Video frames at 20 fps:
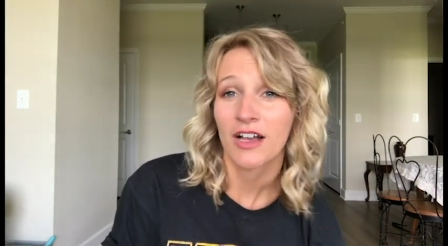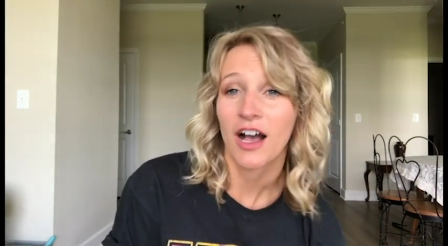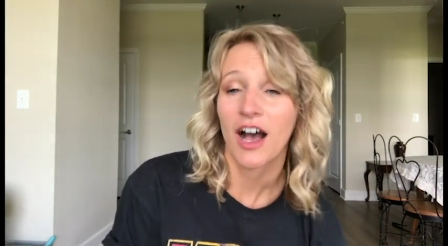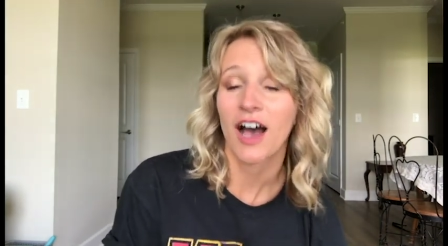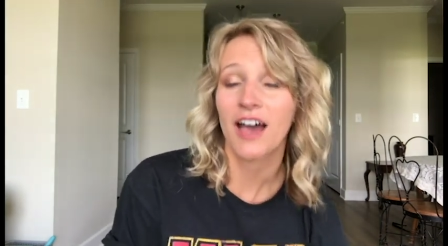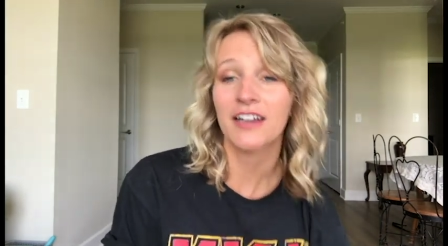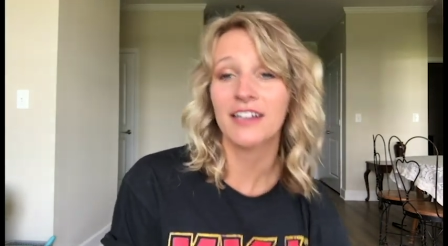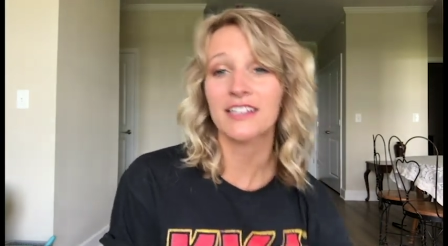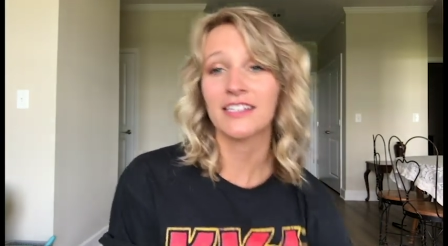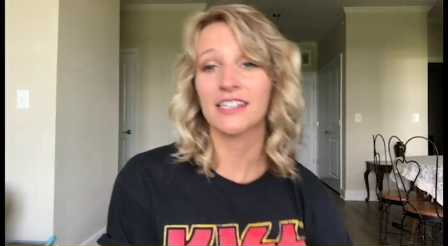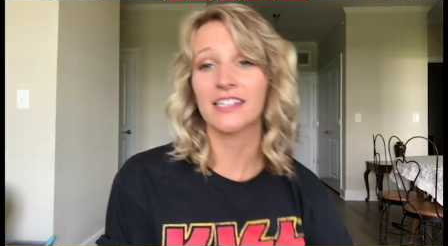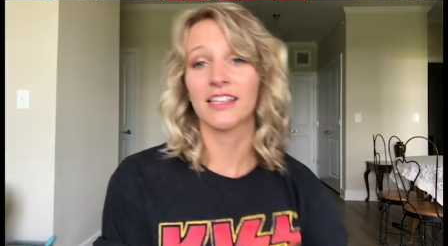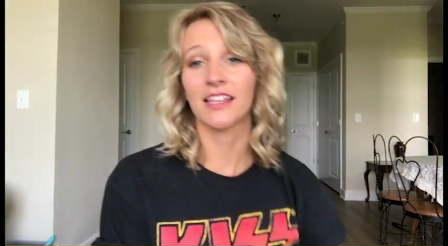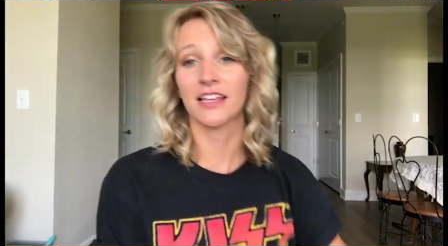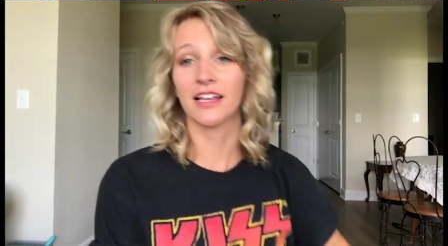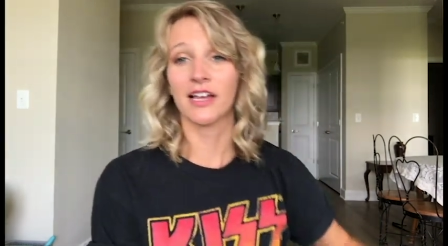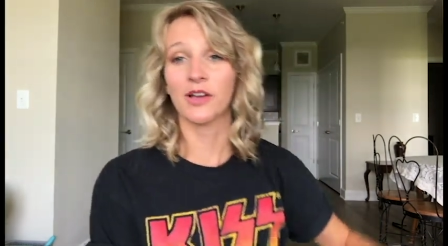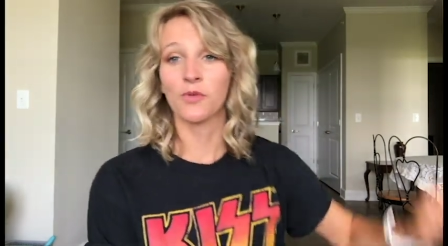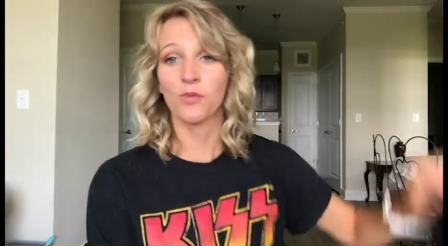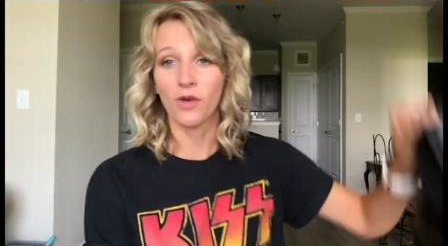Honestly,
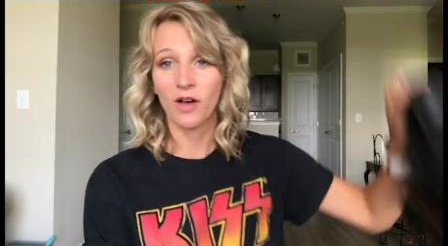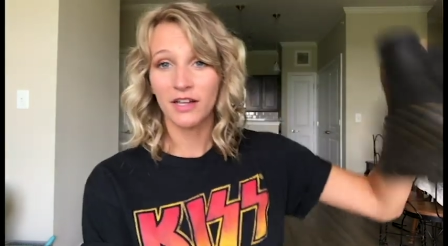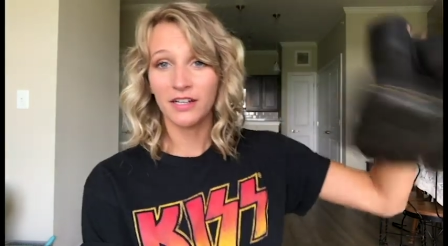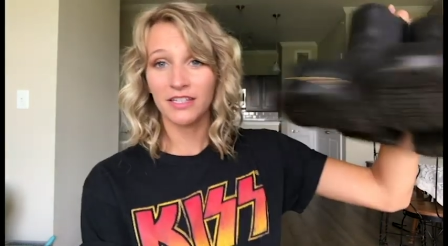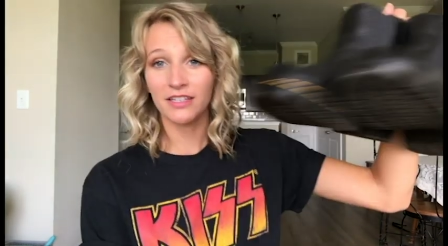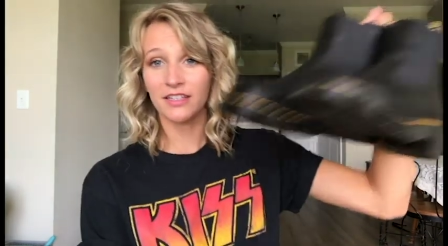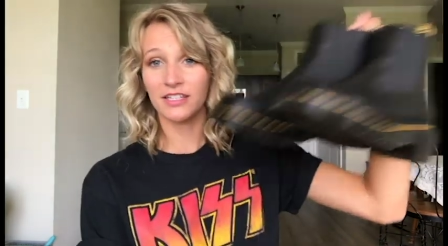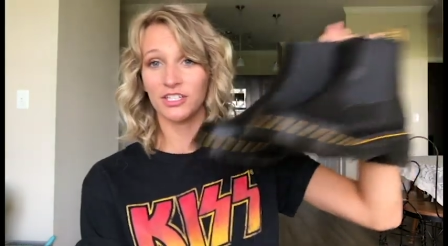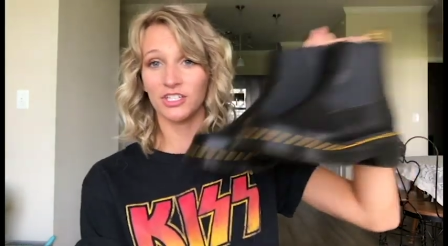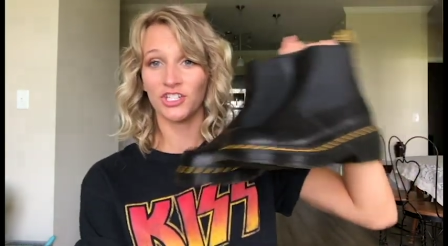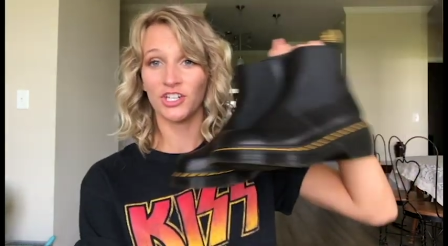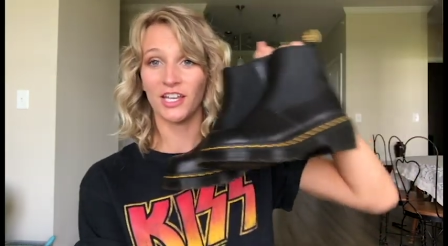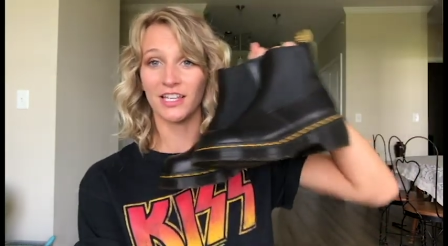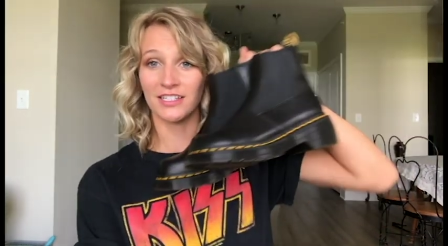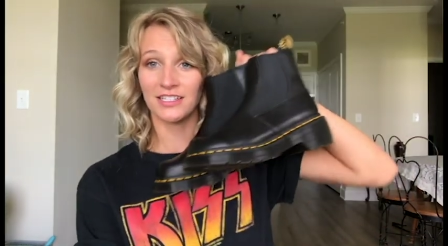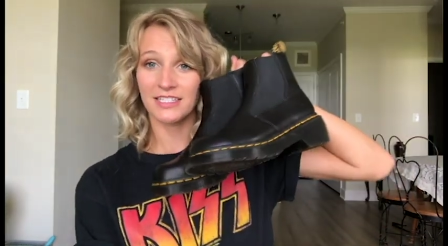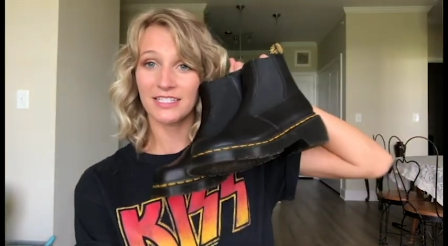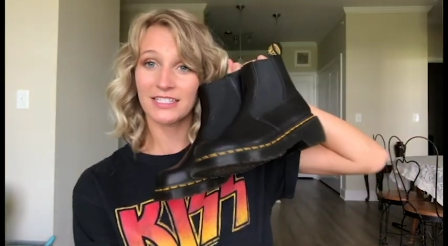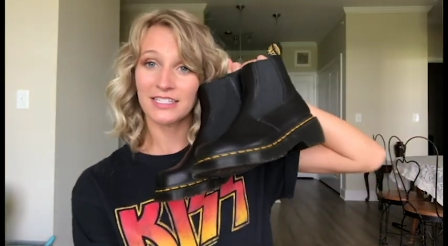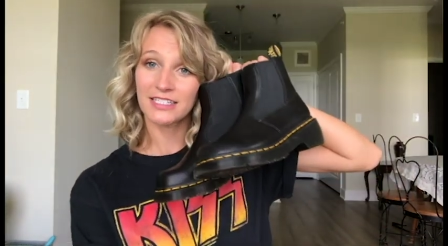like I wanted the
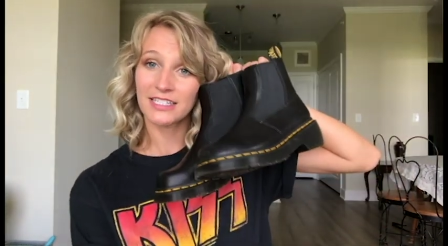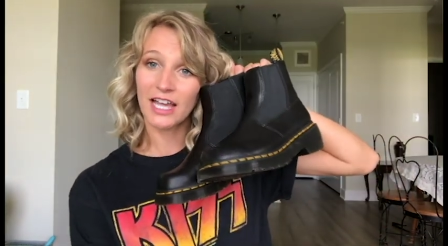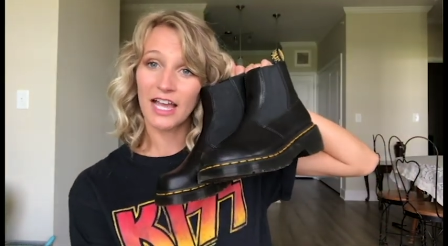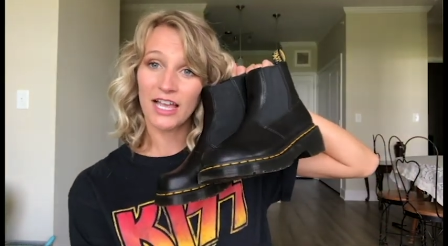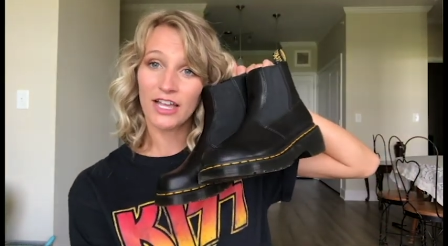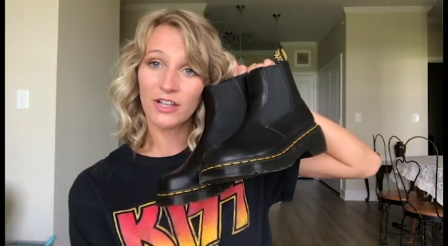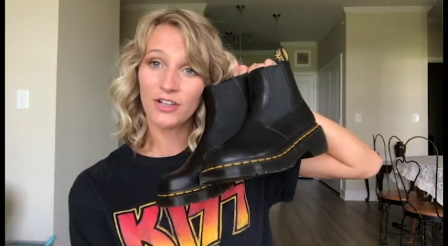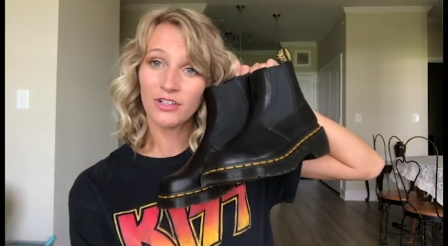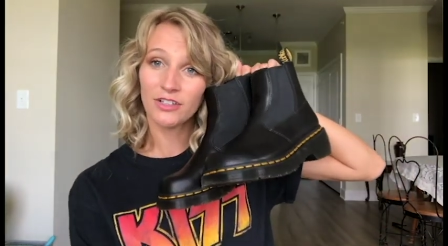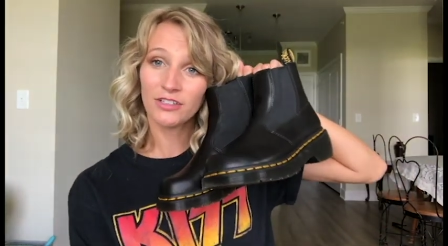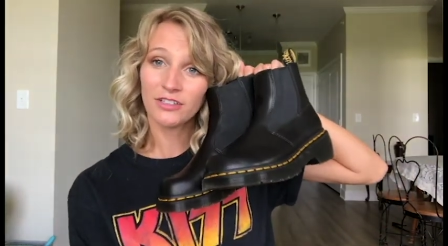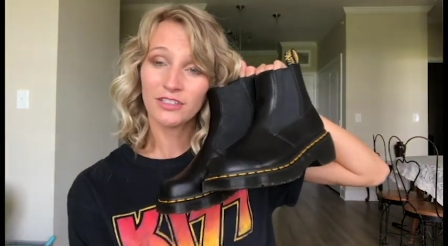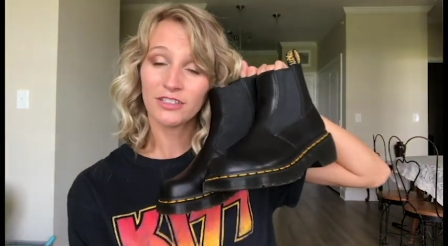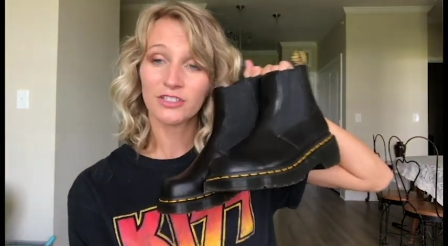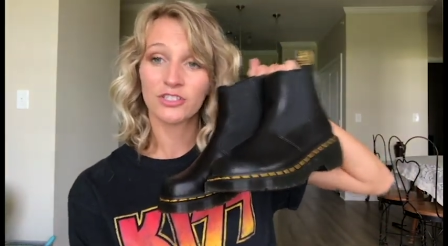Chelsea style